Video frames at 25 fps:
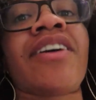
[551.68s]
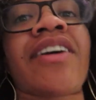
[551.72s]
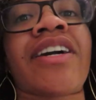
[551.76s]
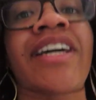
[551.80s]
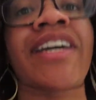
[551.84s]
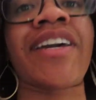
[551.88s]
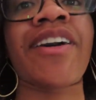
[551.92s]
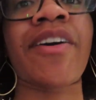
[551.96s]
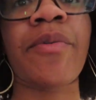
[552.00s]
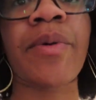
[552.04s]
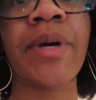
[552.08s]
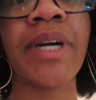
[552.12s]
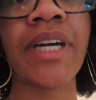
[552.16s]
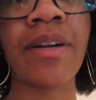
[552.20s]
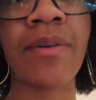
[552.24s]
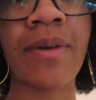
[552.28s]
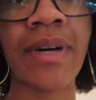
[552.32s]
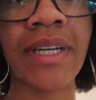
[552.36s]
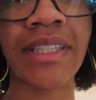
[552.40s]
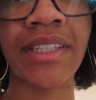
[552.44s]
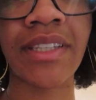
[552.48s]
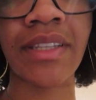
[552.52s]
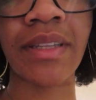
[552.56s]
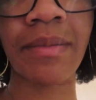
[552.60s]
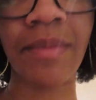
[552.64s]
Okay, yeah, we're gonna
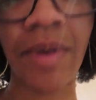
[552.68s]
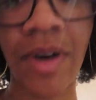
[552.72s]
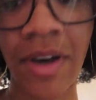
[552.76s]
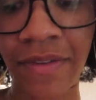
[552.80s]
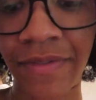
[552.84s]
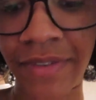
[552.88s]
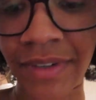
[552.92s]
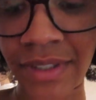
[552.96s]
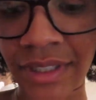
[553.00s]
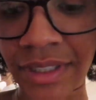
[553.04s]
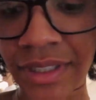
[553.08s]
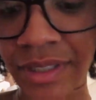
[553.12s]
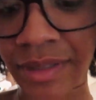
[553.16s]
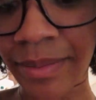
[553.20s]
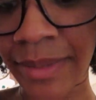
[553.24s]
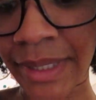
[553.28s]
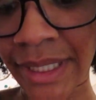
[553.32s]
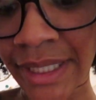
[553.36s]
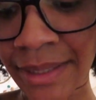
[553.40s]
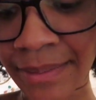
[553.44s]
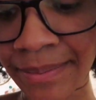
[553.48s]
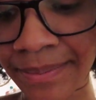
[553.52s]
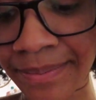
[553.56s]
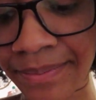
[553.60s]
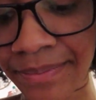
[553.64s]
walk through the mall for a little
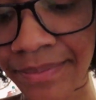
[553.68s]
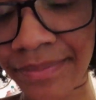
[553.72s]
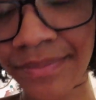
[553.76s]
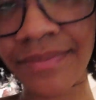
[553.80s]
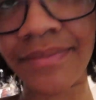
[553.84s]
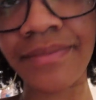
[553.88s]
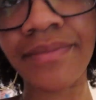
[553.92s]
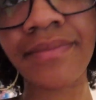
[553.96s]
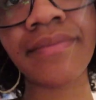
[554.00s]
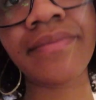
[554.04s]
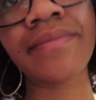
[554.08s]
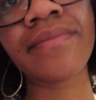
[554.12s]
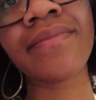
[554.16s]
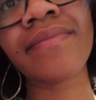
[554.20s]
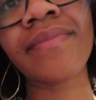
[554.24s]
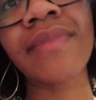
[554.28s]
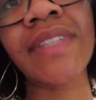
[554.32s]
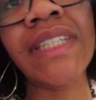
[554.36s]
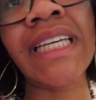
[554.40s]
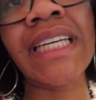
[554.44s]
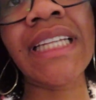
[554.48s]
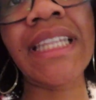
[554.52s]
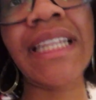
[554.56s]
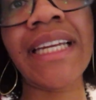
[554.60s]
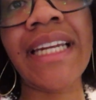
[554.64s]
bit.
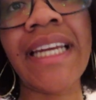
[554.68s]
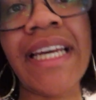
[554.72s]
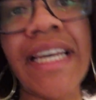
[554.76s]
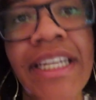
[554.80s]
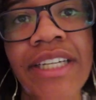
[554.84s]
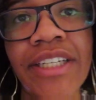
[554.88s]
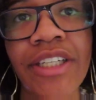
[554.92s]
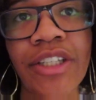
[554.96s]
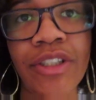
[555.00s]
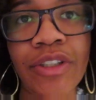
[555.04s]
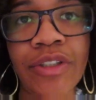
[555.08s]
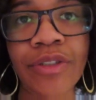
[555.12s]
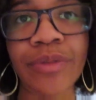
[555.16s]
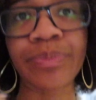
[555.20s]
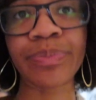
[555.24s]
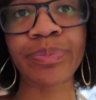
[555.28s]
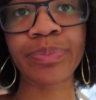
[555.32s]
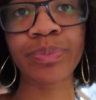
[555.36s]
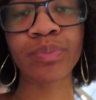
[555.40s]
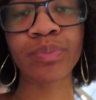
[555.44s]
And then head home.